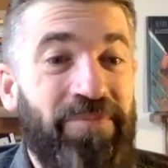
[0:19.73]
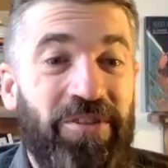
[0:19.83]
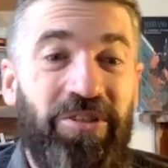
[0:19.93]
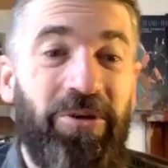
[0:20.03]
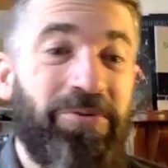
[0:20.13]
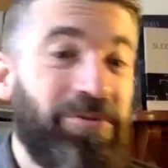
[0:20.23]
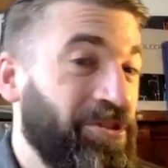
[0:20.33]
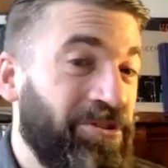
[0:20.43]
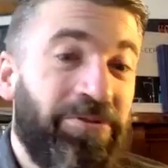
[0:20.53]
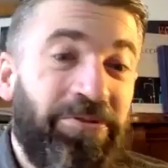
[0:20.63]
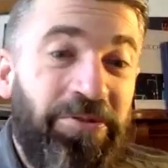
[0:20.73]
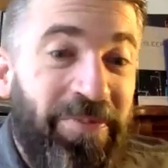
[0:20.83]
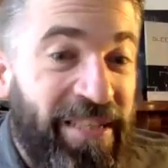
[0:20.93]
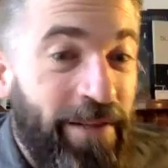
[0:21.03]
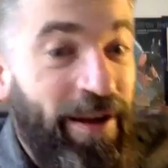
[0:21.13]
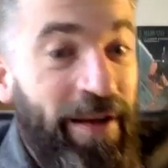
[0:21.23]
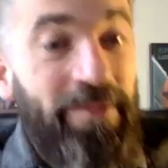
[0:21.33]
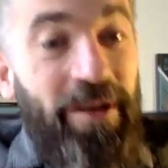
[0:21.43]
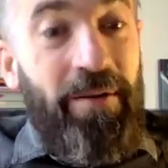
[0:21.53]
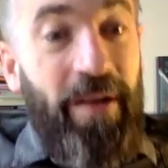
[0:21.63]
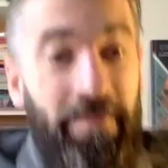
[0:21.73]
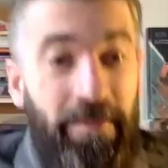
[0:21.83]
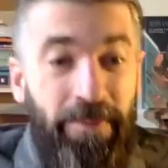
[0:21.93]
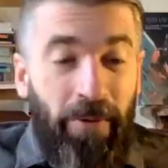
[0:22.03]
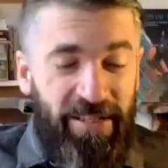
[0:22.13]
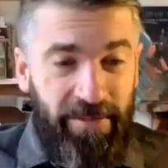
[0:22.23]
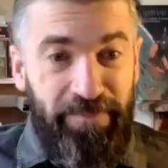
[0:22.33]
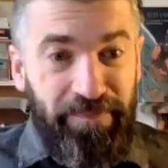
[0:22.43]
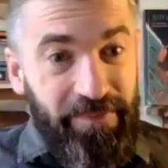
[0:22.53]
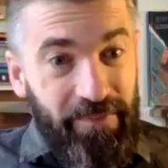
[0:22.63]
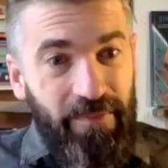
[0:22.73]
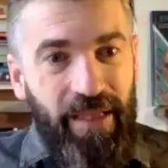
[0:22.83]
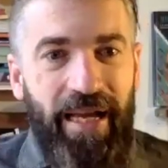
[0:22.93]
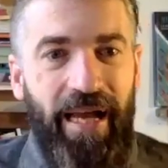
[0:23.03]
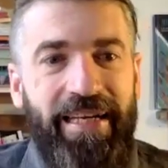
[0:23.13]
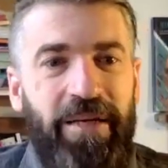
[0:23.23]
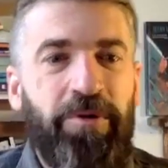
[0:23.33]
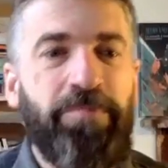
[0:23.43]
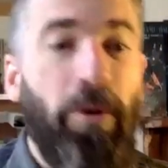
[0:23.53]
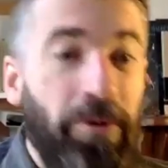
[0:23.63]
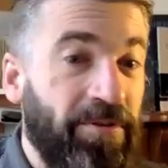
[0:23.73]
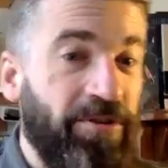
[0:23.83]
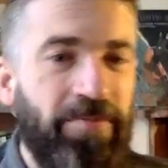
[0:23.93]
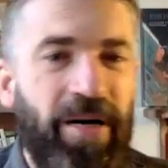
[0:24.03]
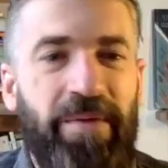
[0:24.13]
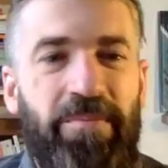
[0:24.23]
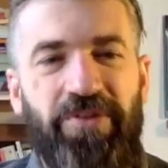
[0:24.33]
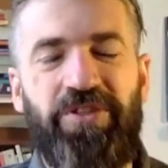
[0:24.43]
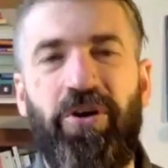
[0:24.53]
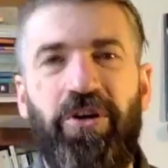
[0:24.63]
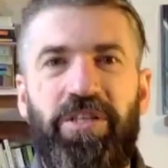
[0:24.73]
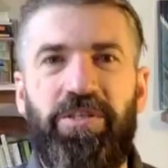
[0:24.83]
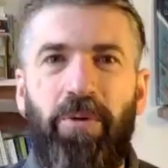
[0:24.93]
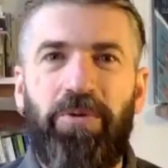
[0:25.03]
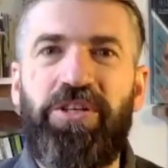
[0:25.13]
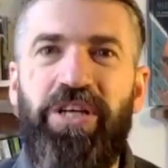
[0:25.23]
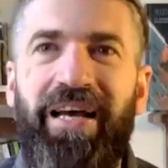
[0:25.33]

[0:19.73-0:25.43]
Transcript: So just to introduce myself, I'm a poet and I come from Poland. So my mother tongue is Polish.